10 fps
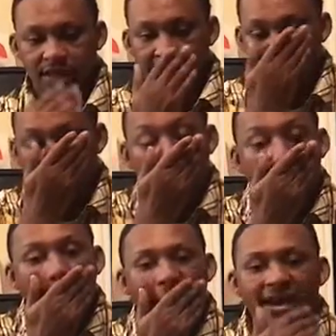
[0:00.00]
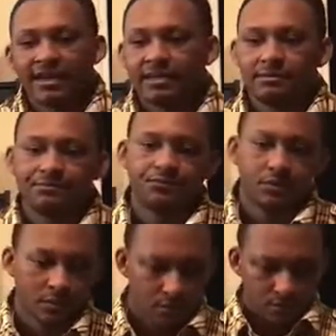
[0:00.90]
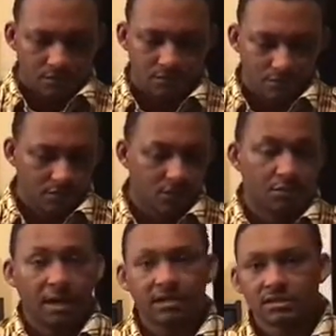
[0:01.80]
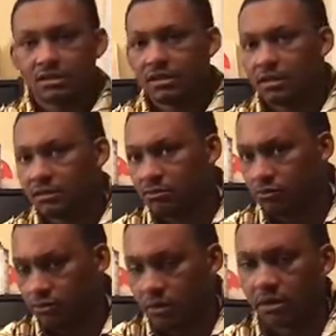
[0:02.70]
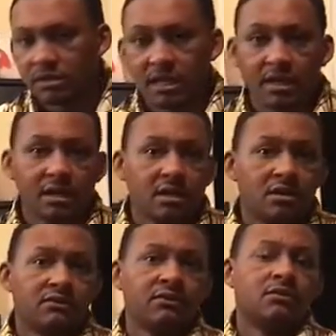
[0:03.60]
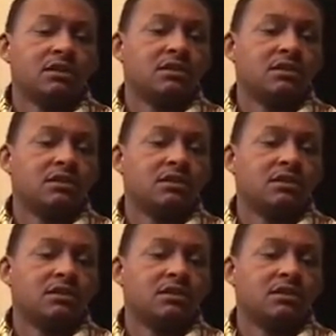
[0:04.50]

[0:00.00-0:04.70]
that, hey, your bike's good, we're gonna take care of it, we're